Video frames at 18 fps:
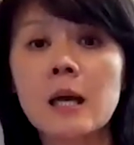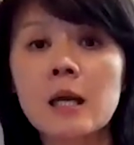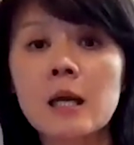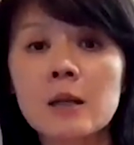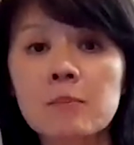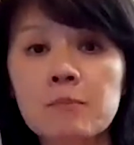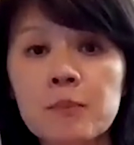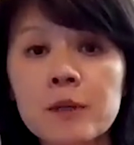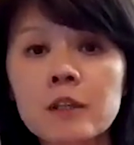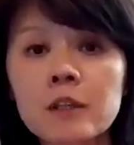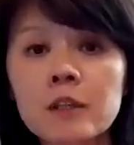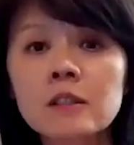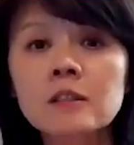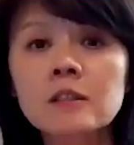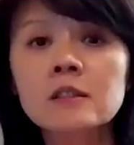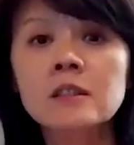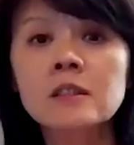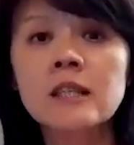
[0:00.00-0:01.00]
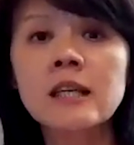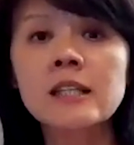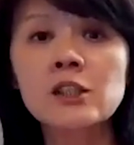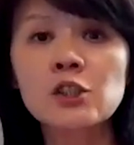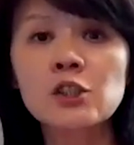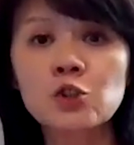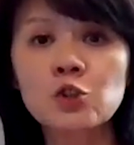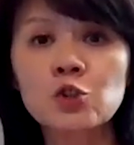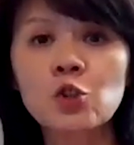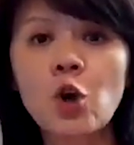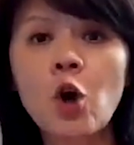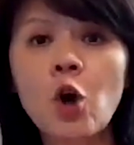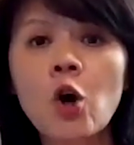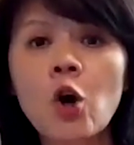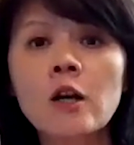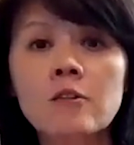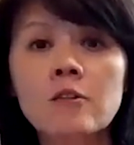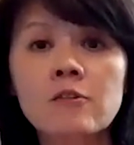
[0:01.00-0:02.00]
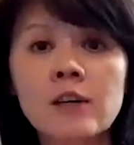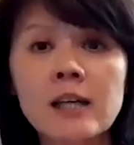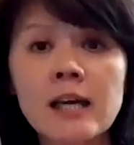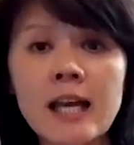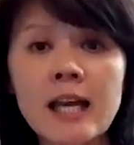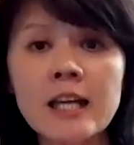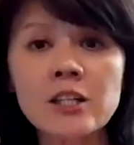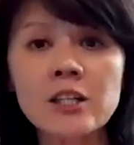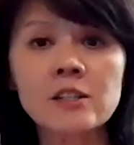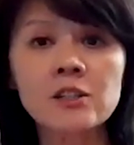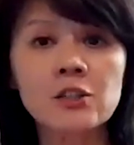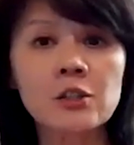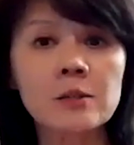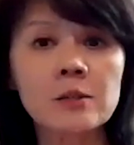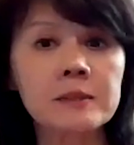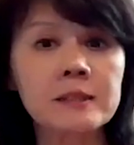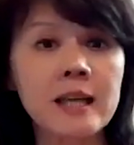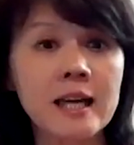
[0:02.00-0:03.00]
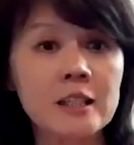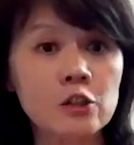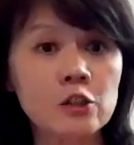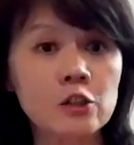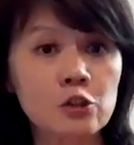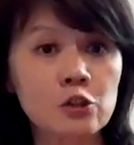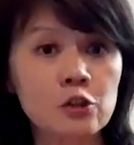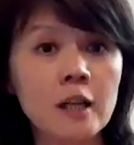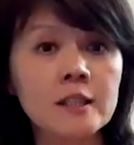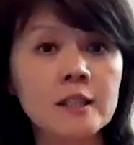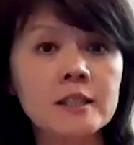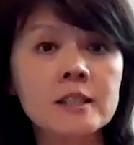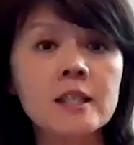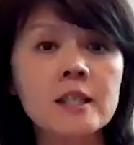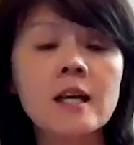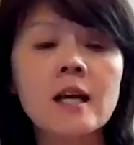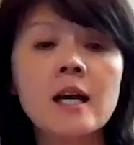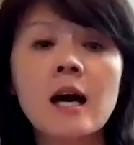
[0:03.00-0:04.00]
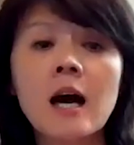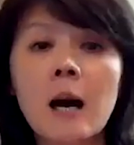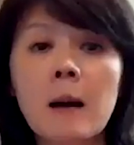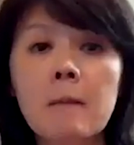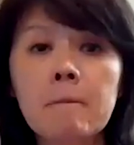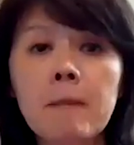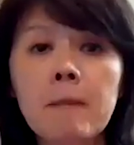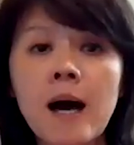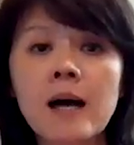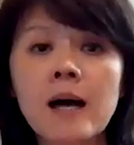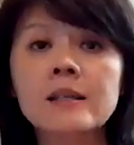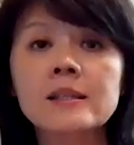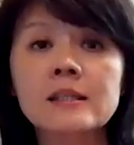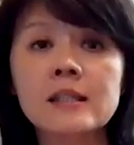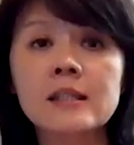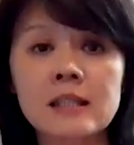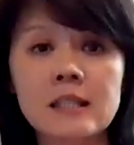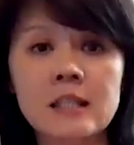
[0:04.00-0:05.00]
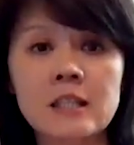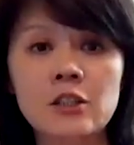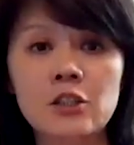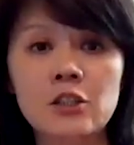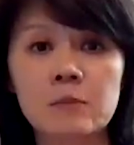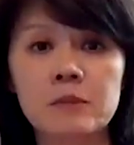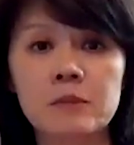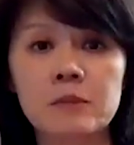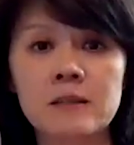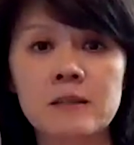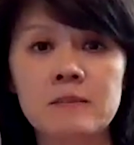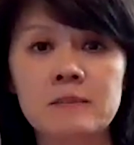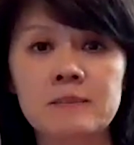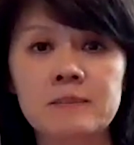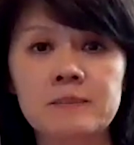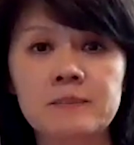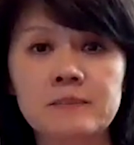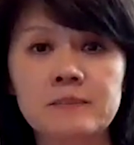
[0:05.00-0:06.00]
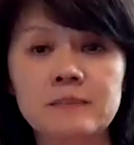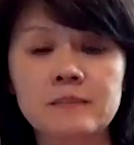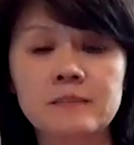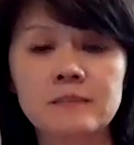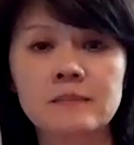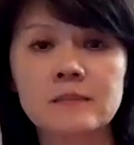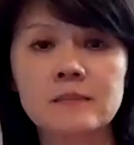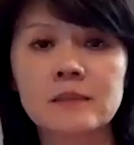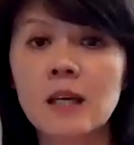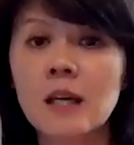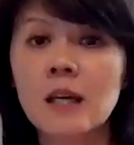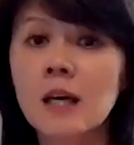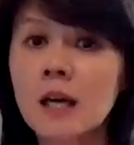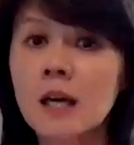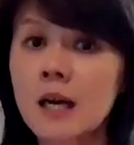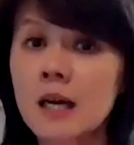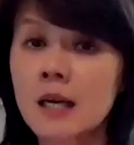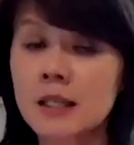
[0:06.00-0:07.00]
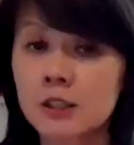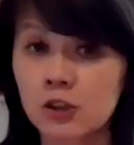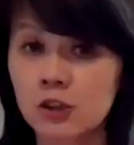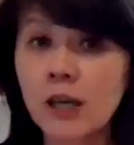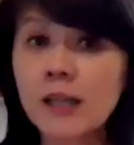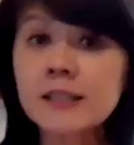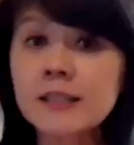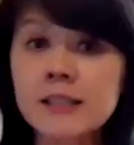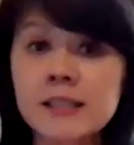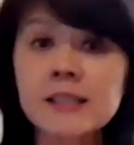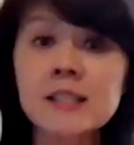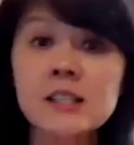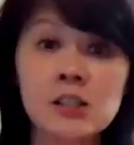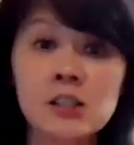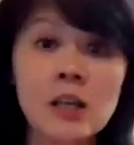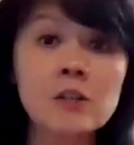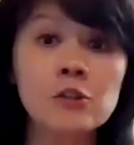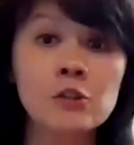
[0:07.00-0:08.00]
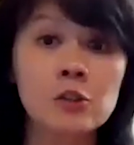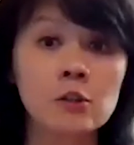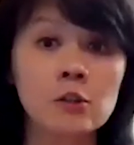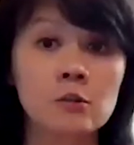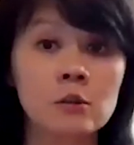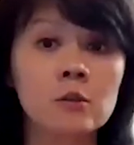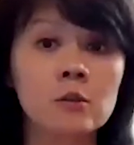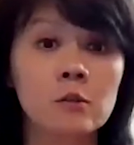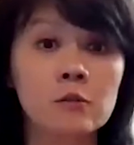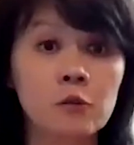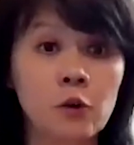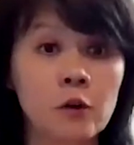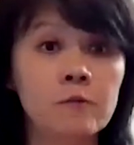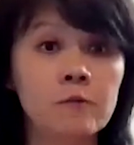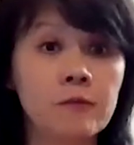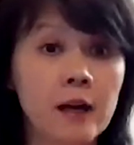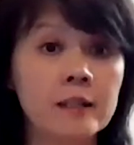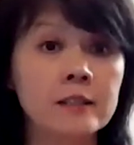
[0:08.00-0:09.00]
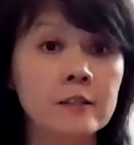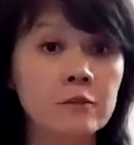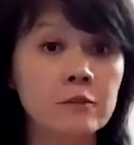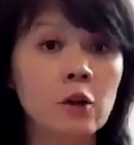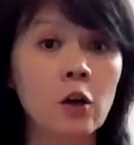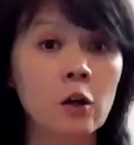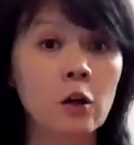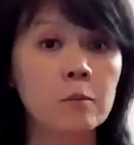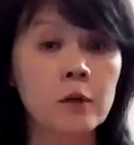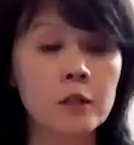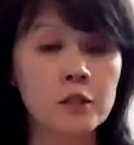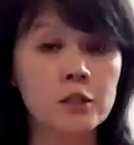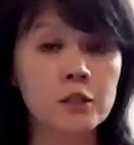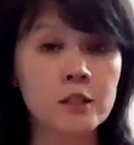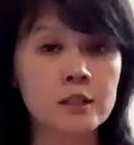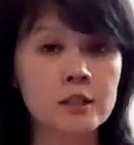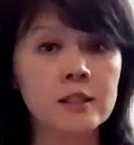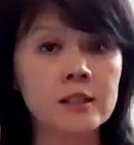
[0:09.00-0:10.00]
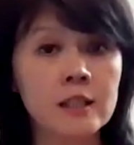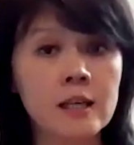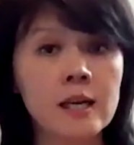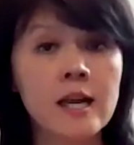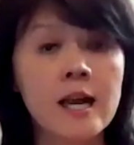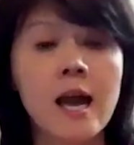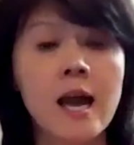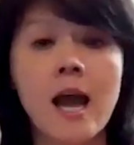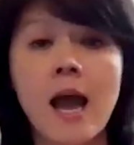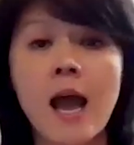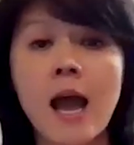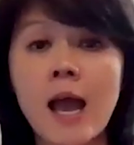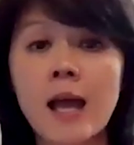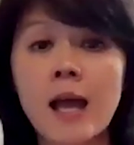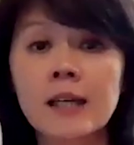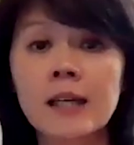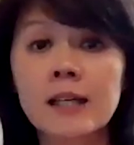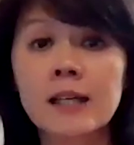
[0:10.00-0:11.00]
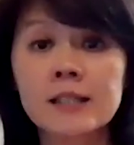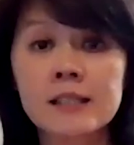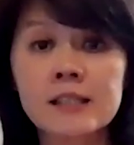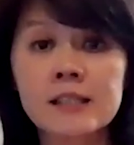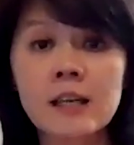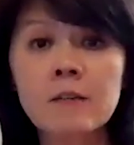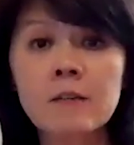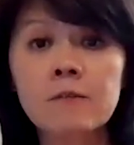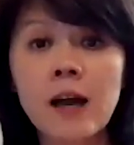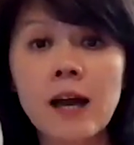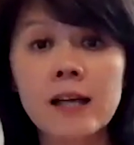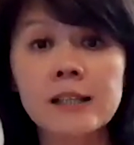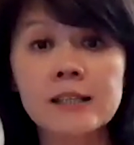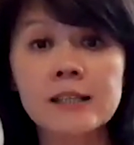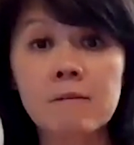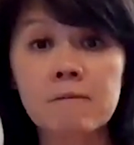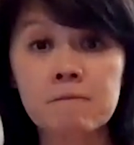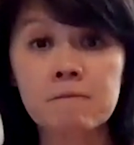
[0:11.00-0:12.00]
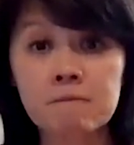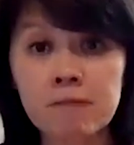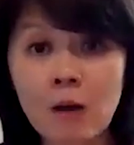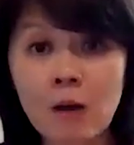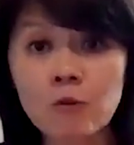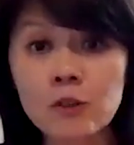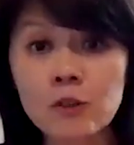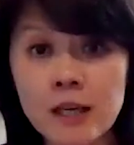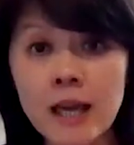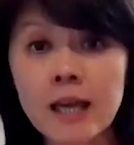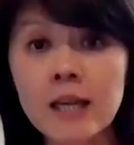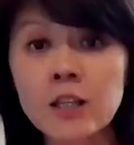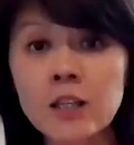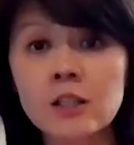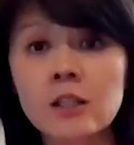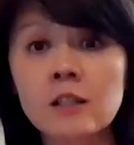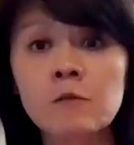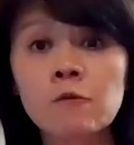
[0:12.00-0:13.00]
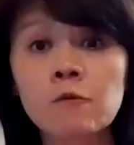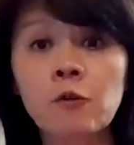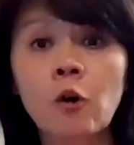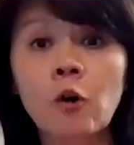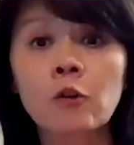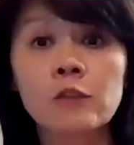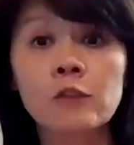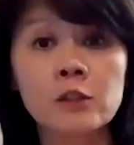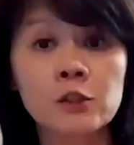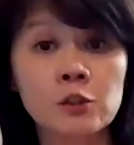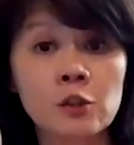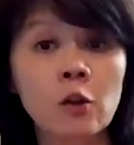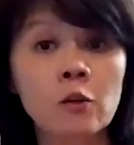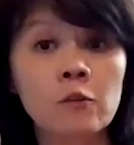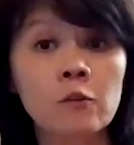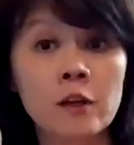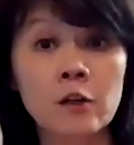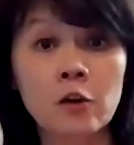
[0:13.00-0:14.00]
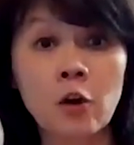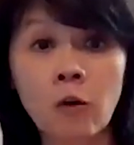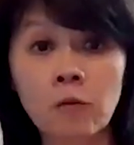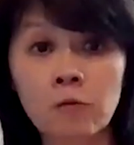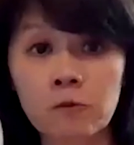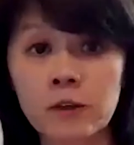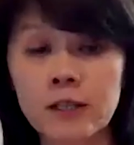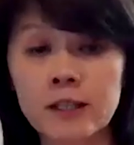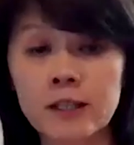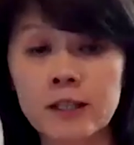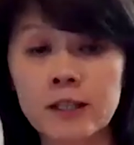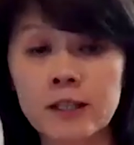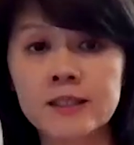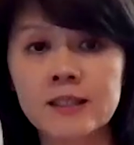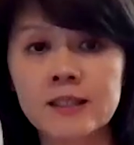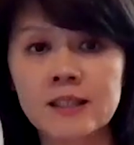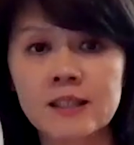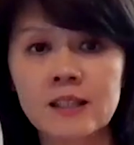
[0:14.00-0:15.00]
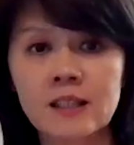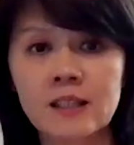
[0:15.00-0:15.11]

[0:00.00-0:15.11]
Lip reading: in building strong relationships and trust among the leadership team. Trust is essential for effective collaboration, and it serves as a foundation for resolving conflicts.